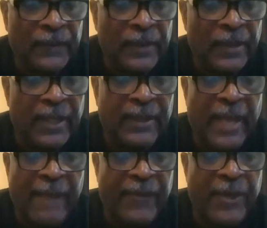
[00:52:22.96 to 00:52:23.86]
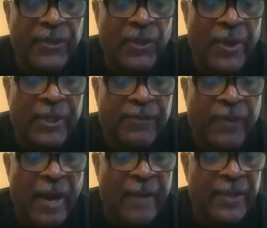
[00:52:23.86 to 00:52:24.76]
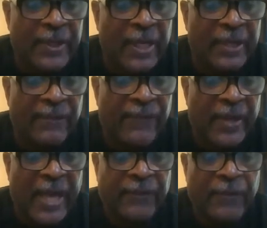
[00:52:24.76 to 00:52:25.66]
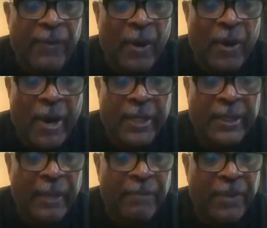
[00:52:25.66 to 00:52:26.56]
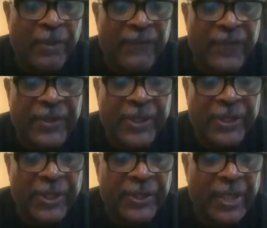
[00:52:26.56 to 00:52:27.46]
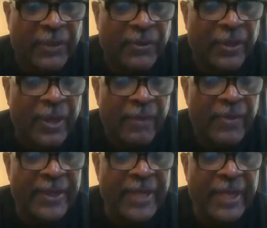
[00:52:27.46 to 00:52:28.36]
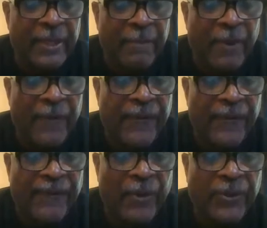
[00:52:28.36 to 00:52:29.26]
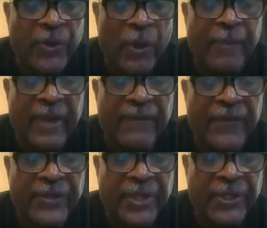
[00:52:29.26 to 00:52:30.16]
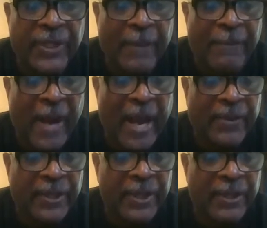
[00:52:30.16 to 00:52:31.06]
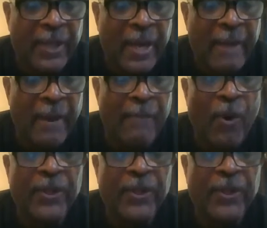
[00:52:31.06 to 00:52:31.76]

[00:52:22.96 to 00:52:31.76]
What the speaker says: This African, during his prominence as a philosopher, poet, architect, builder, physician, etc., predated the birth of the first European physician, Hippocrates, by more than